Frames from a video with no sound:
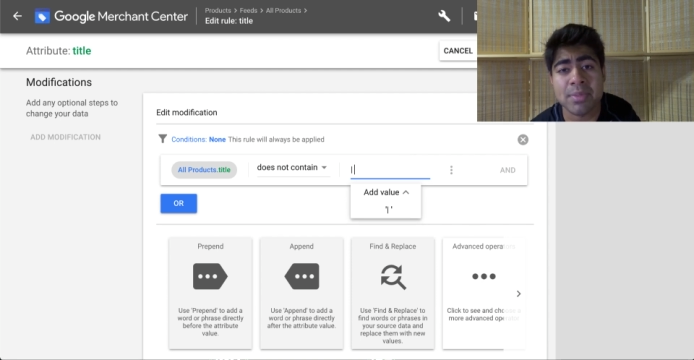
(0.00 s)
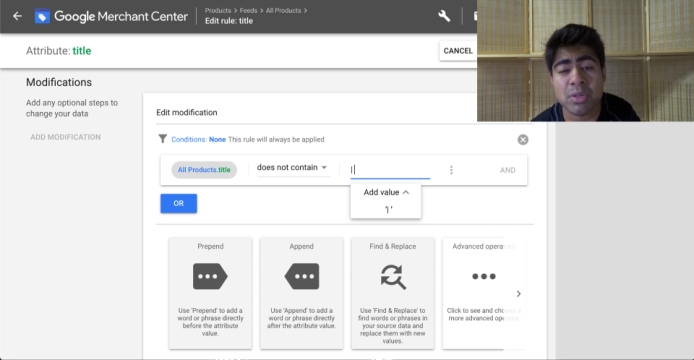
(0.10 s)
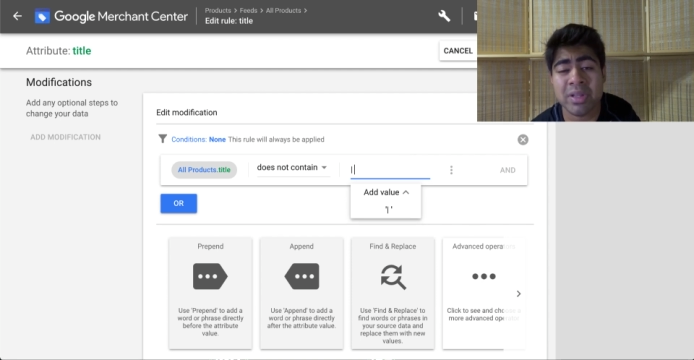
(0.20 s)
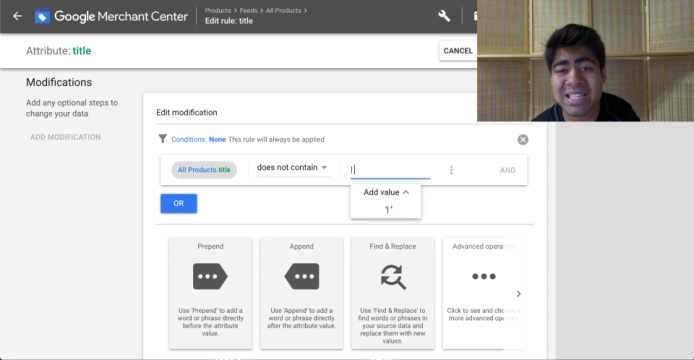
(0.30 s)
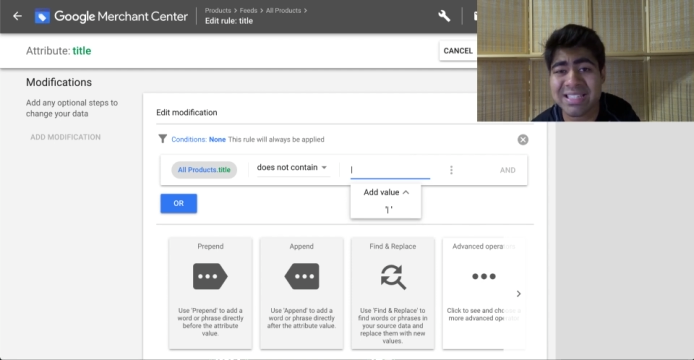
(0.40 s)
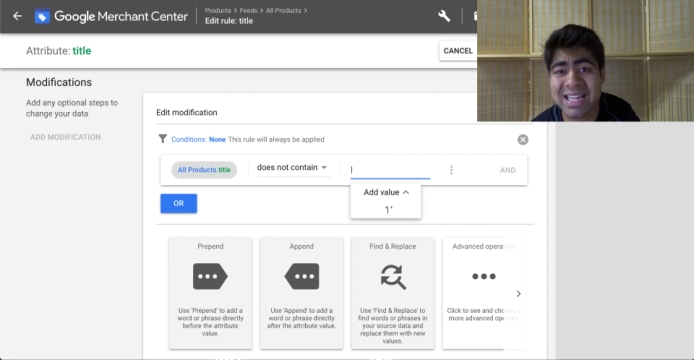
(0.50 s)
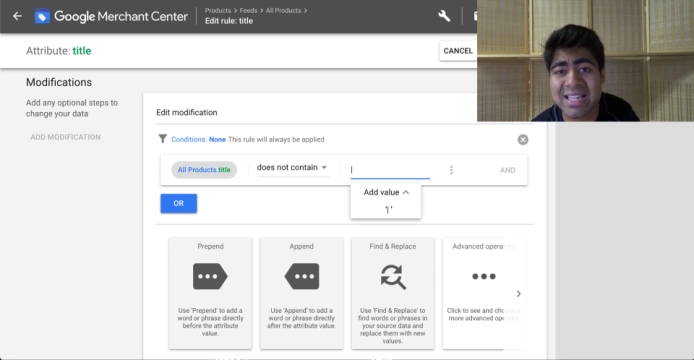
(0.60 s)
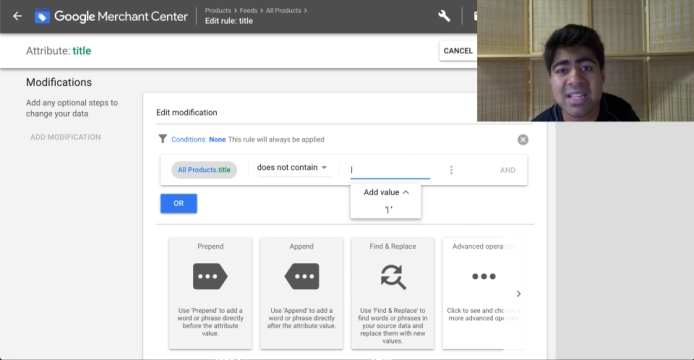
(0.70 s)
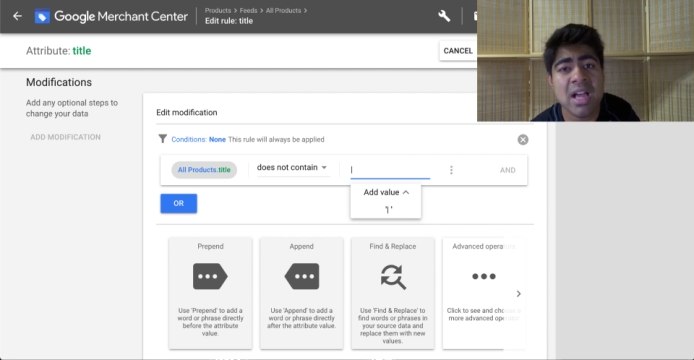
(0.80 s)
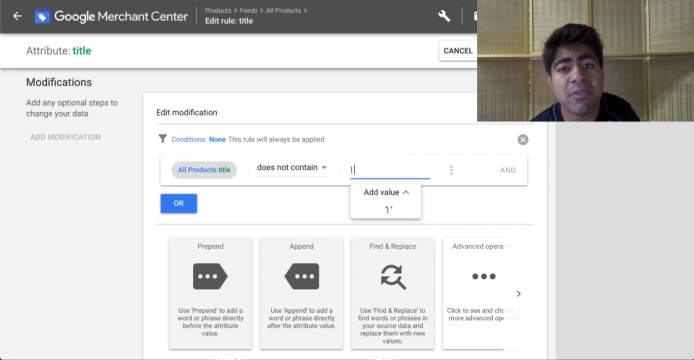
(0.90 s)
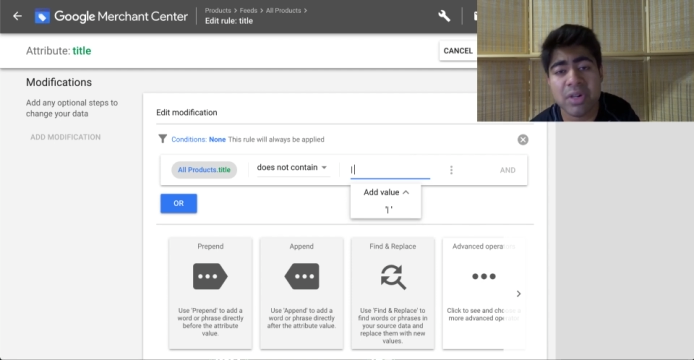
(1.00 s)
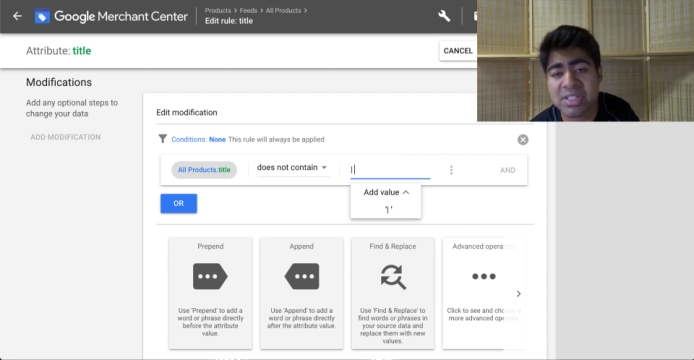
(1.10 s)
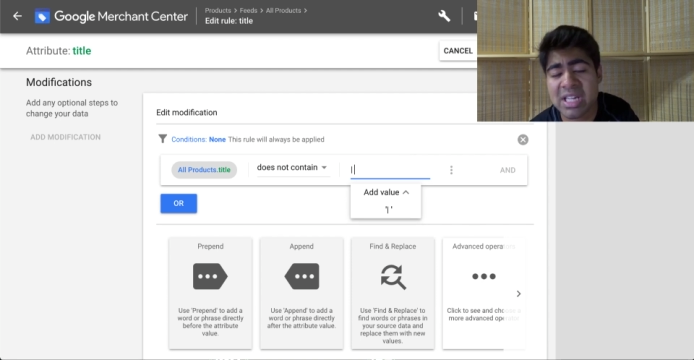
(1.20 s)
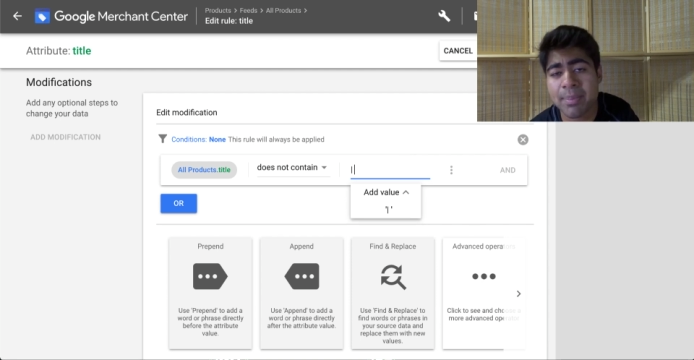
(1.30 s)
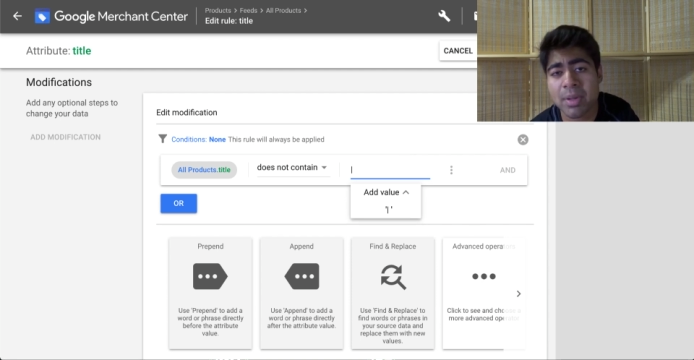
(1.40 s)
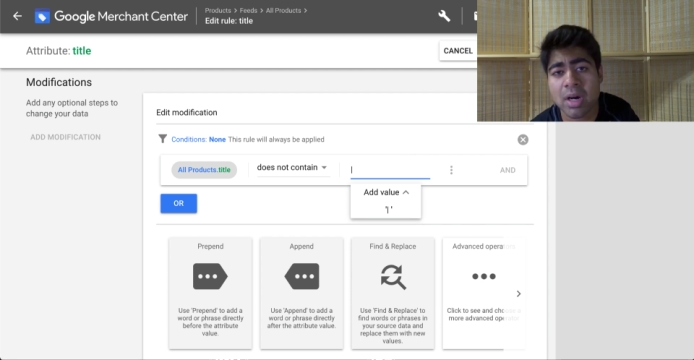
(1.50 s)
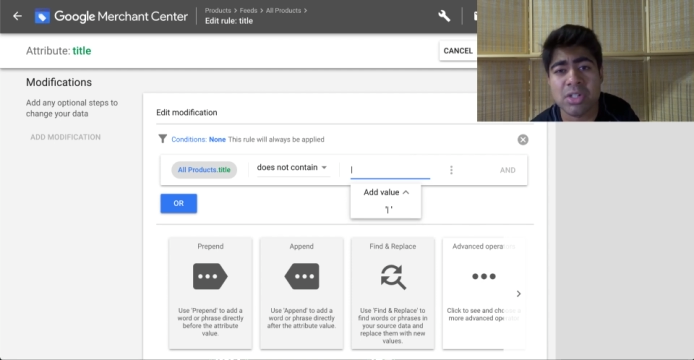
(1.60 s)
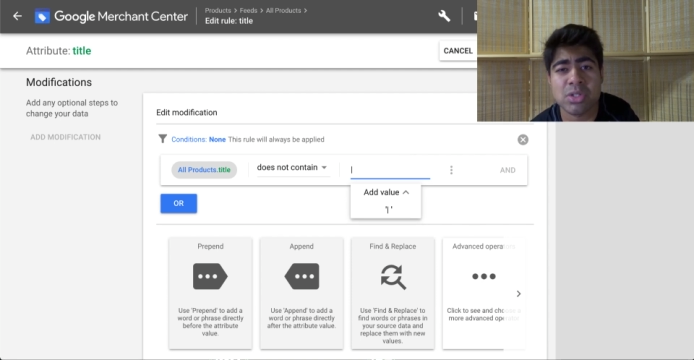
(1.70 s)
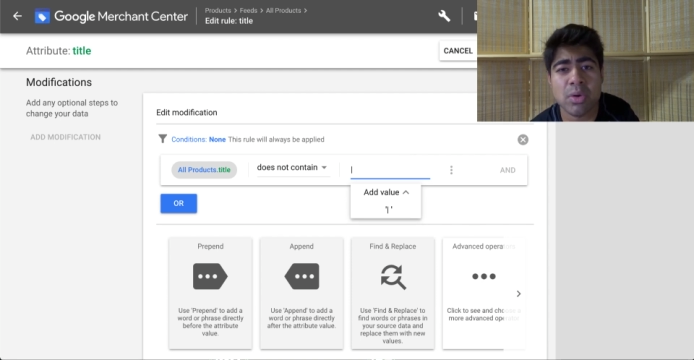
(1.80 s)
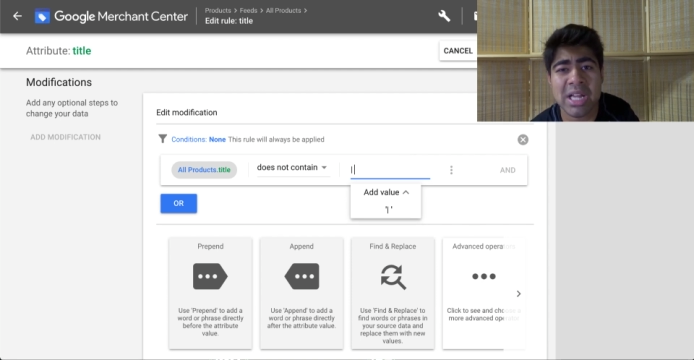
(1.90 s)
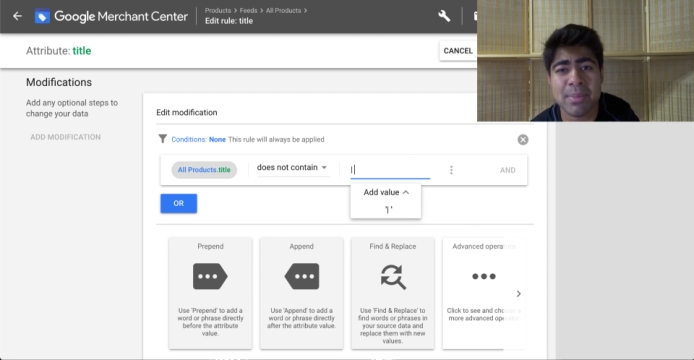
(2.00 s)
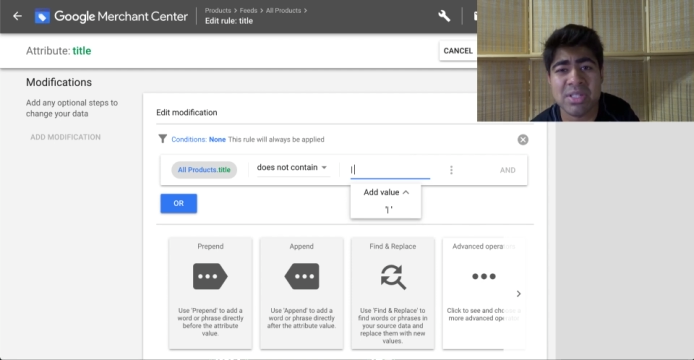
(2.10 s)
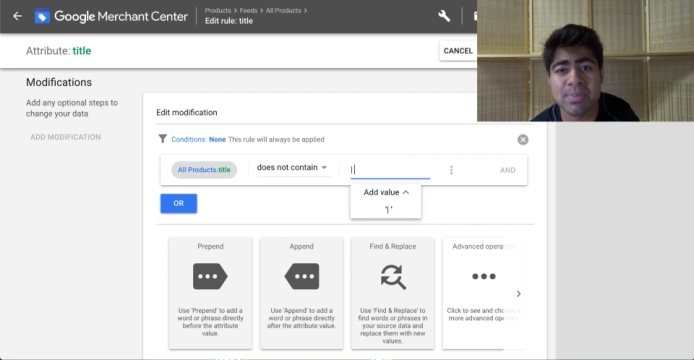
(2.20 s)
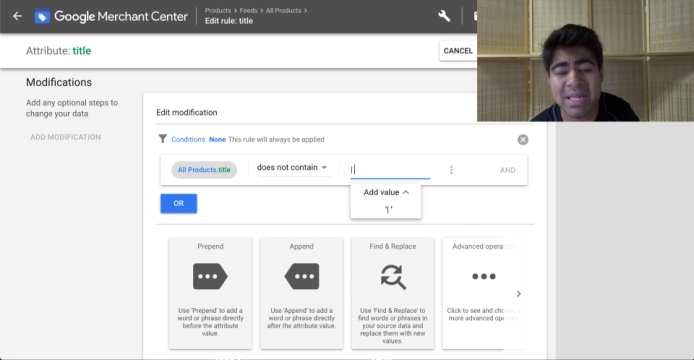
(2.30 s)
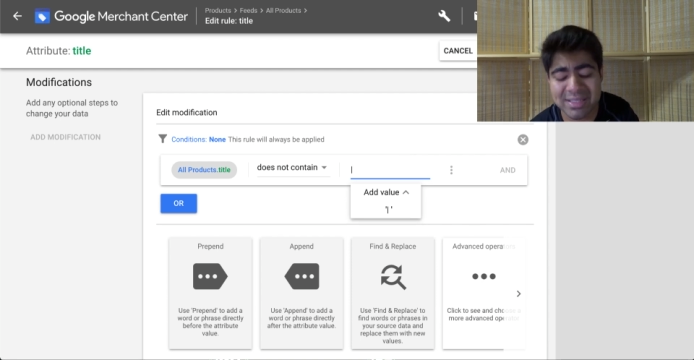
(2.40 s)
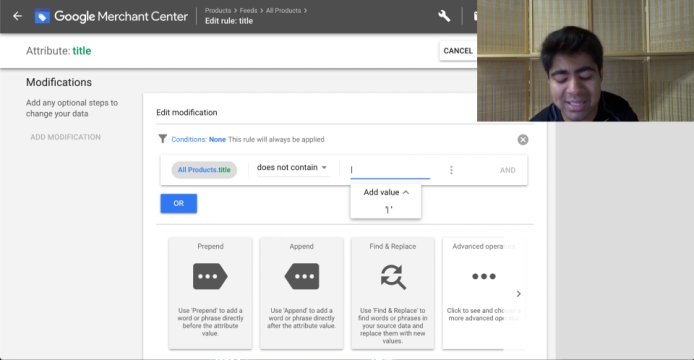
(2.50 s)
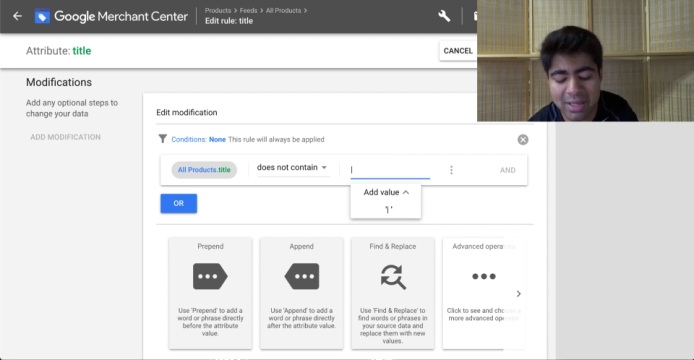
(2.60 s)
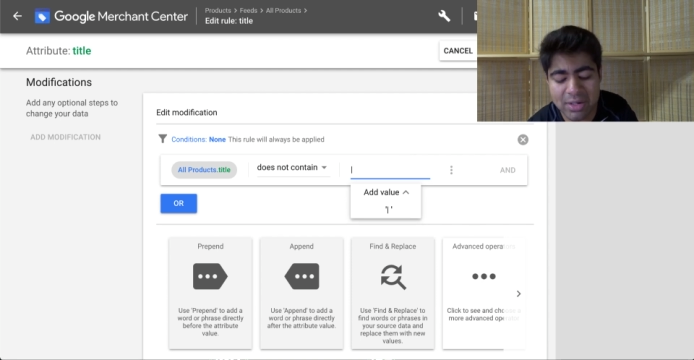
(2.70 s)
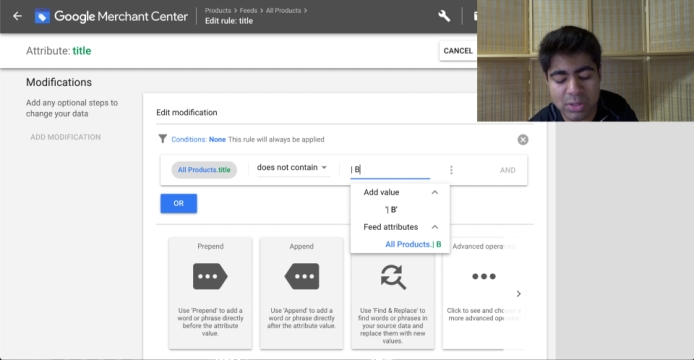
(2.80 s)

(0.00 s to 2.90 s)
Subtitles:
So in this case, for example, our store name is bestseller.